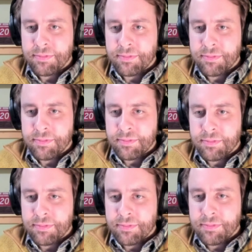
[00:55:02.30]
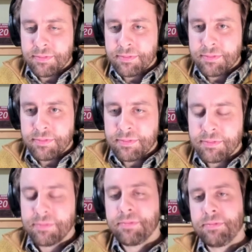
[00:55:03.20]

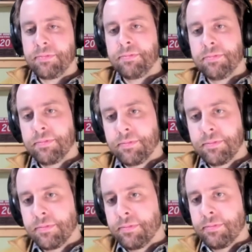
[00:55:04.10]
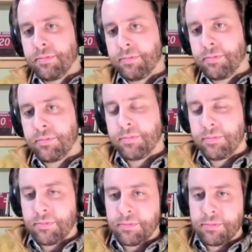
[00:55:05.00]

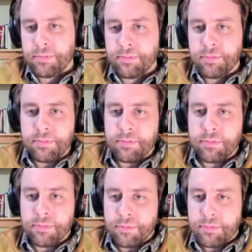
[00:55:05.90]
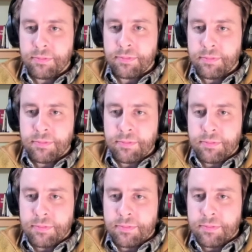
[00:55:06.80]

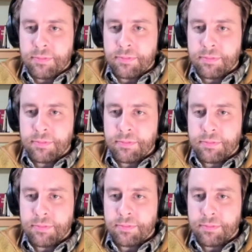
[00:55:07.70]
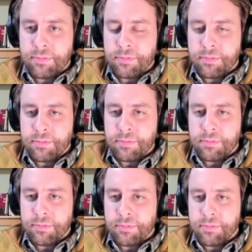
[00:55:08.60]

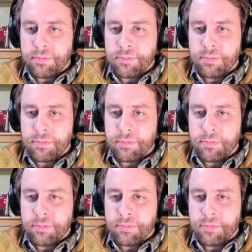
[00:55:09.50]
(not speaking)